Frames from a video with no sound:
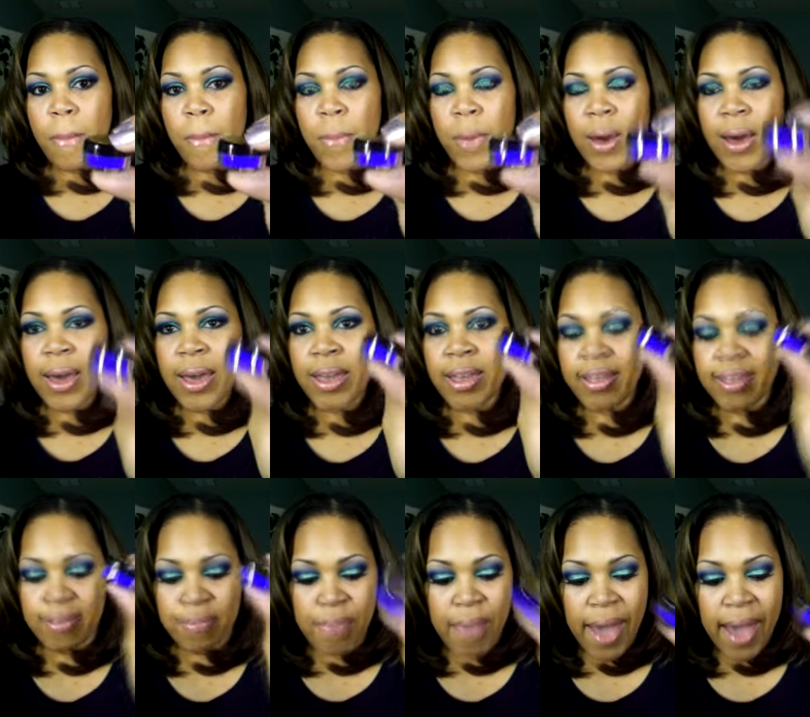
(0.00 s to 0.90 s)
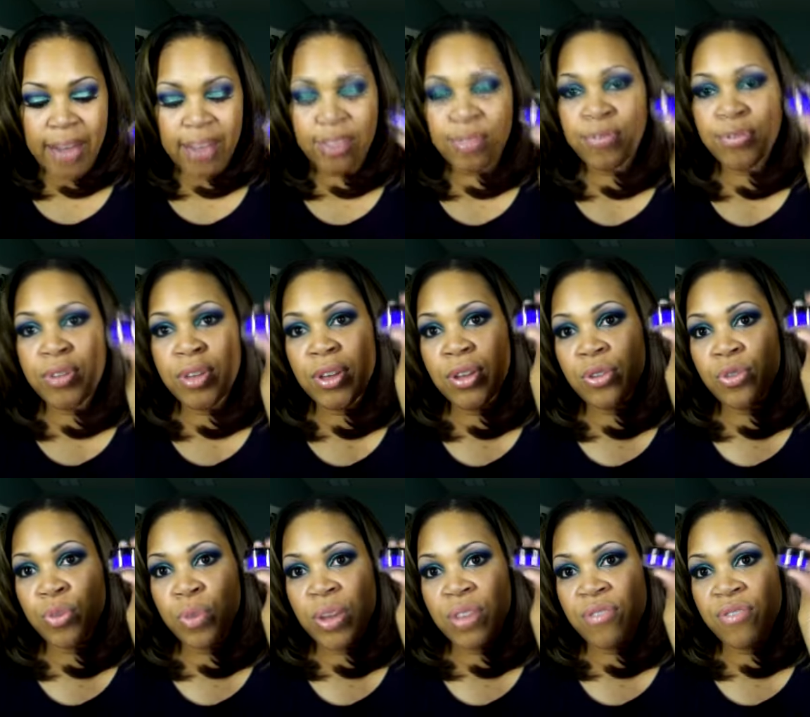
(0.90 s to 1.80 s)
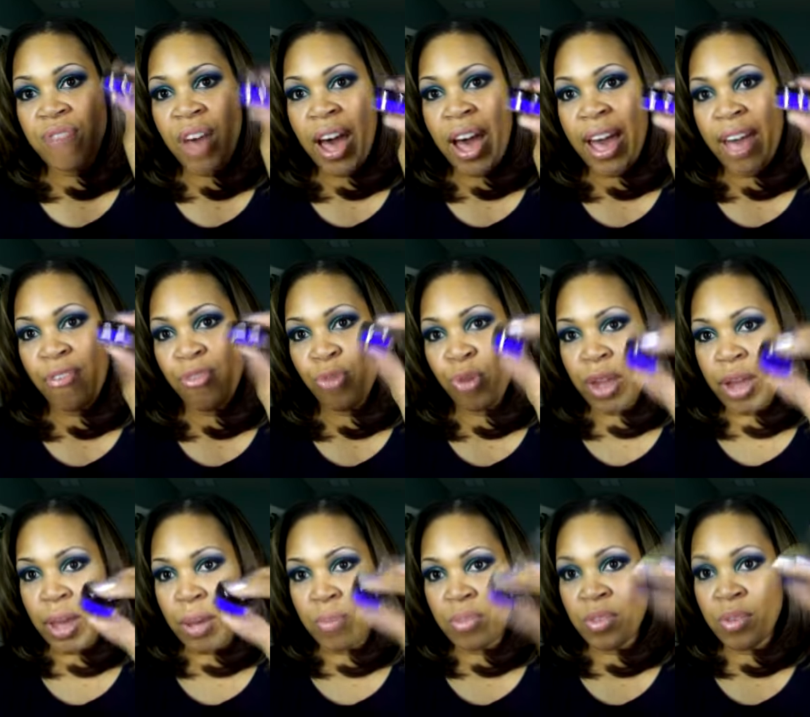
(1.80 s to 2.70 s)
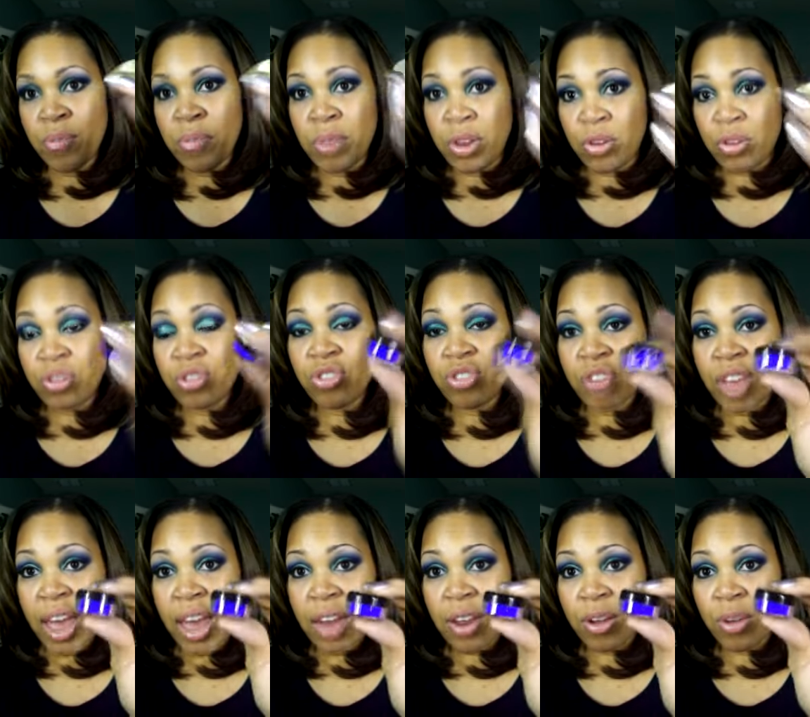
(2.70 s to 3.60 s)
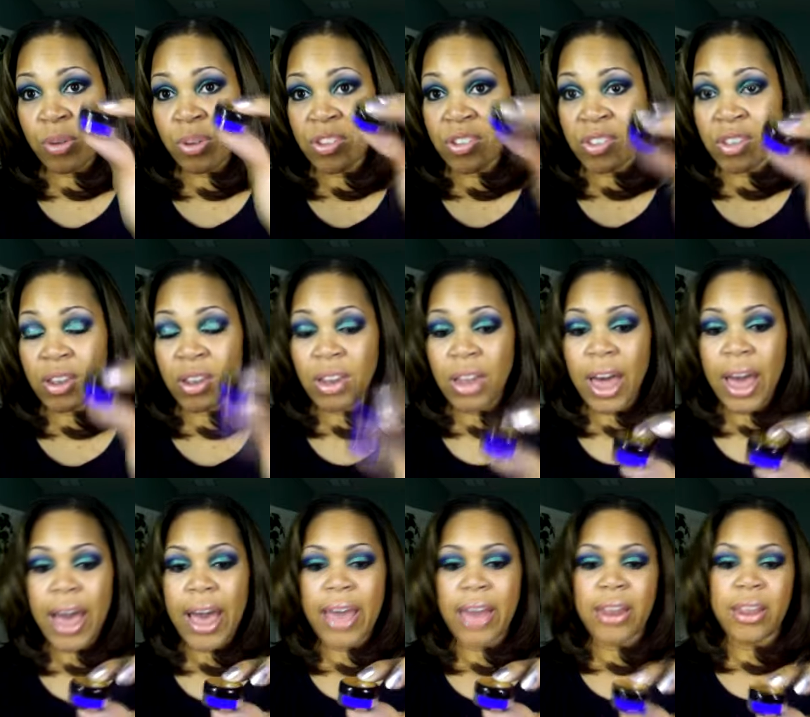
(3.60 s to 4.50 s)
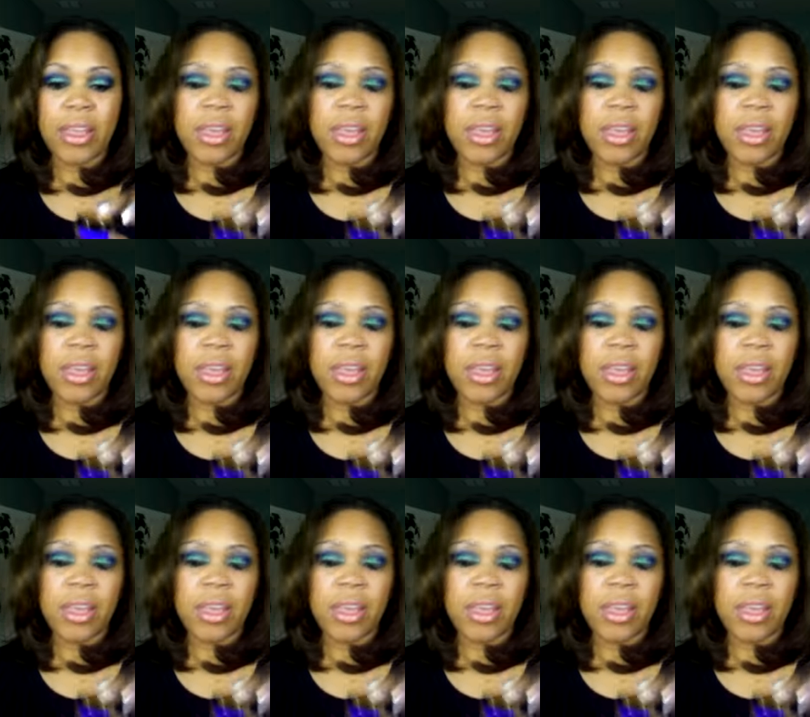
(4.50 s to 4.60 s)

but it's packed filled with five grams of mineral shadow, which is a lot.